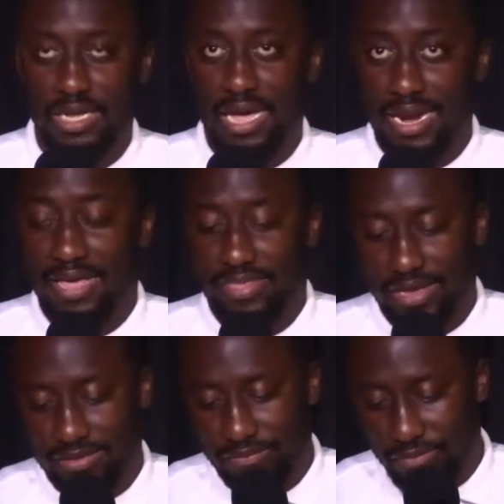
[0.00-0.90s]
And I
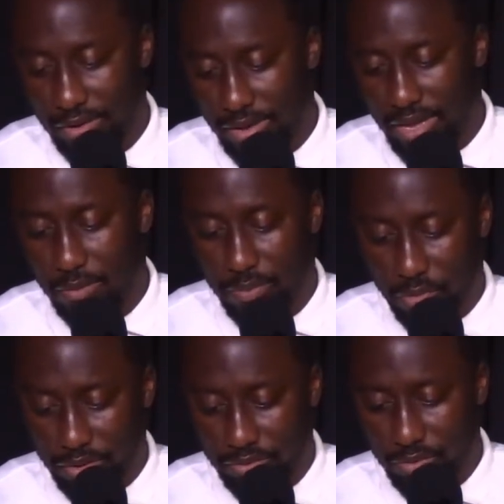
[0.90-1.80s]
think it's a very
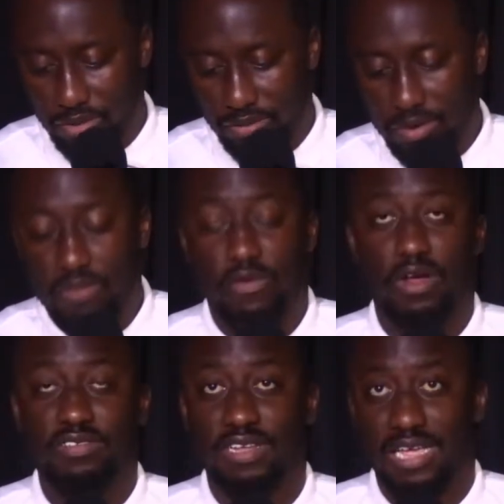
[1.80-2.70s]
important one for
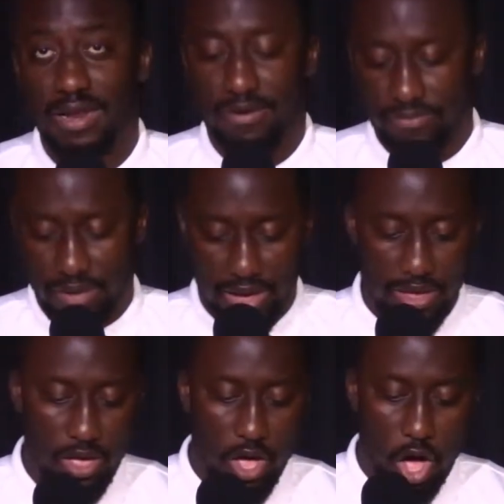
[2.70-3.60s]
us to clarify
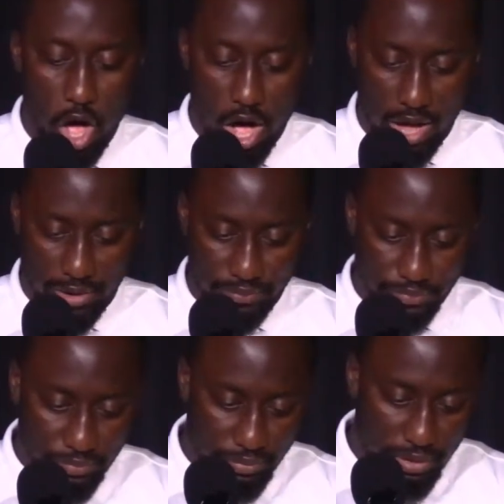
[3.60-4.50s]
on.
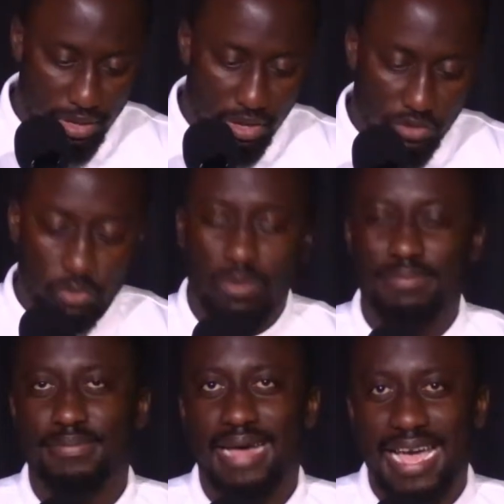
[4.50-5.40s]
So
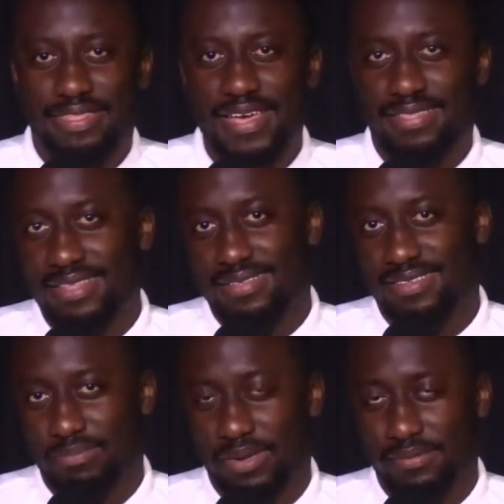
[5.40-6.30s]
I think this
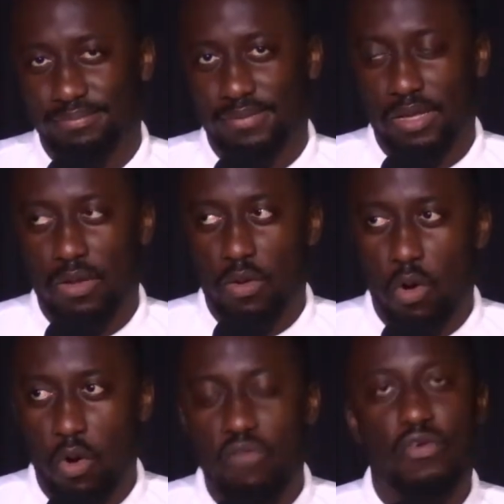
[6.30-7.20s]
has been
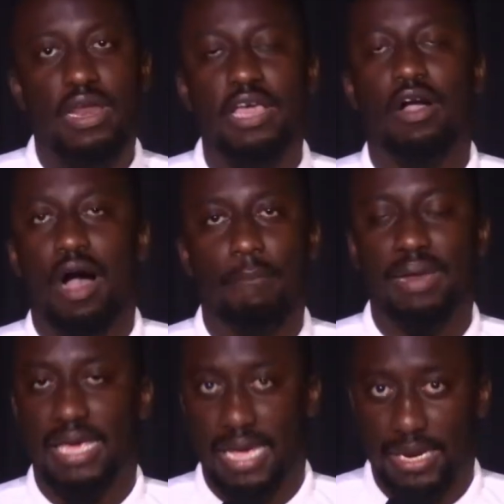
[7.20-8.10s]
overly
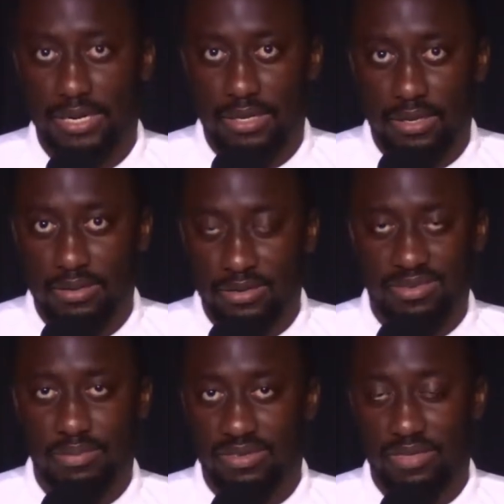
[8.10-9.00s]
complicated, this
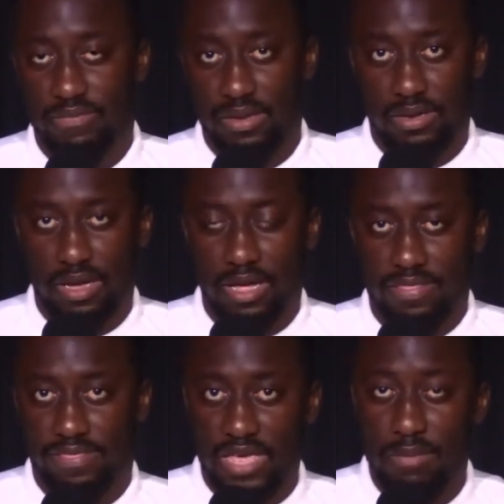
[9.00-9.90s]
specific
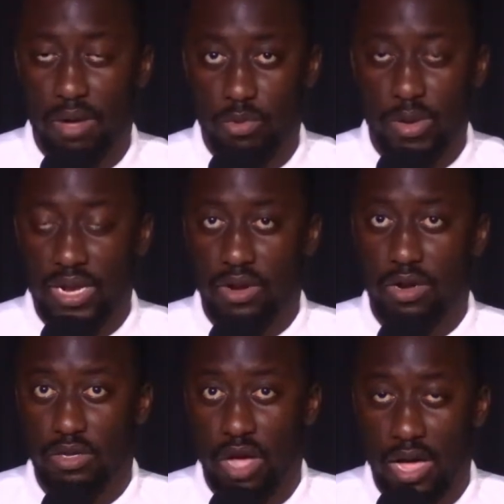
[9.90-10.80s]
theme on waiting
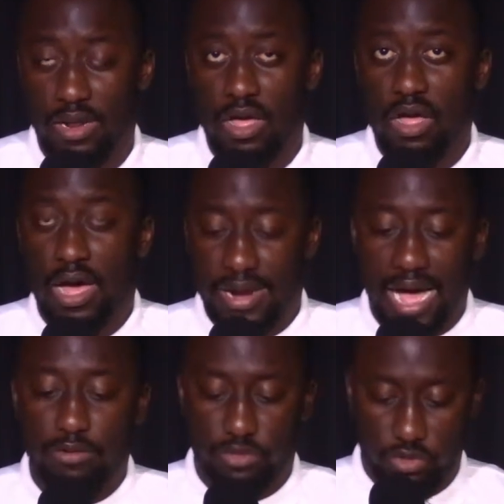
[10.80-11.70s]
on God and
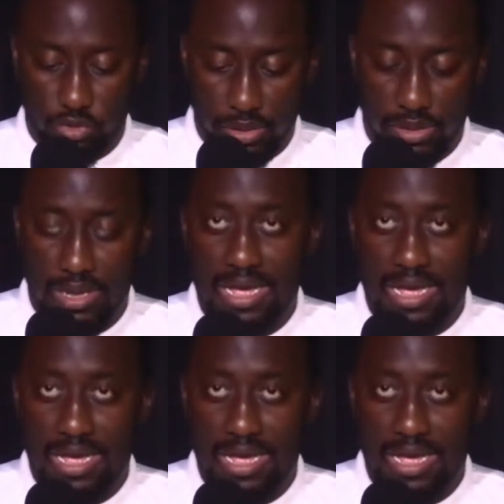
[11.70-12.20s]
how to do it.